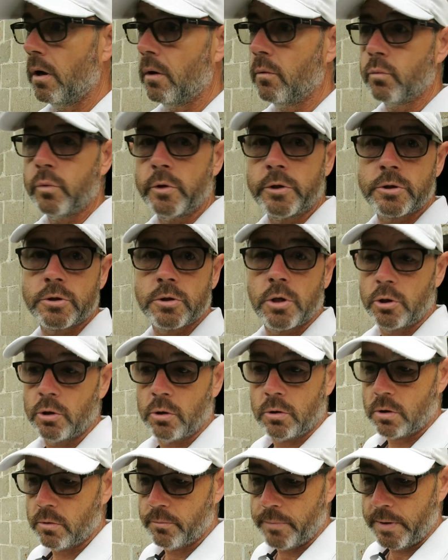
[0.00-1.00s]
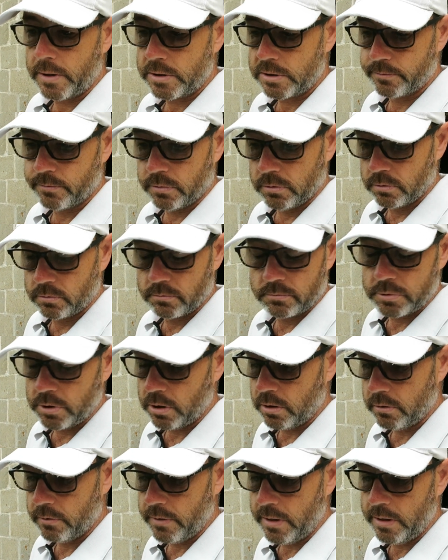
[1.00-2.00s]
which are not compatible.
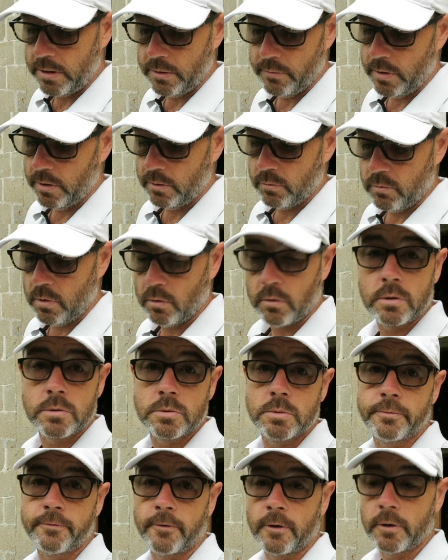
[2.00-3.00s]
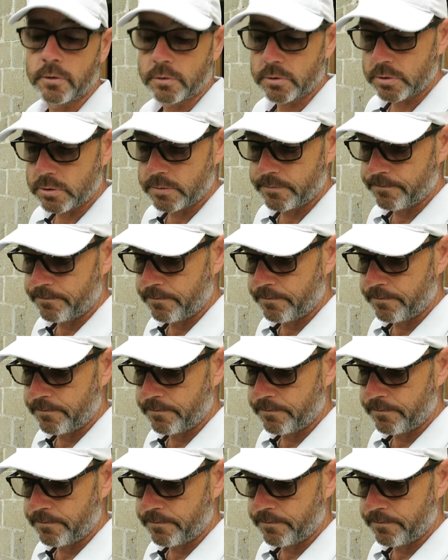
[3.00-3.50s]
So anyway, welcome to France.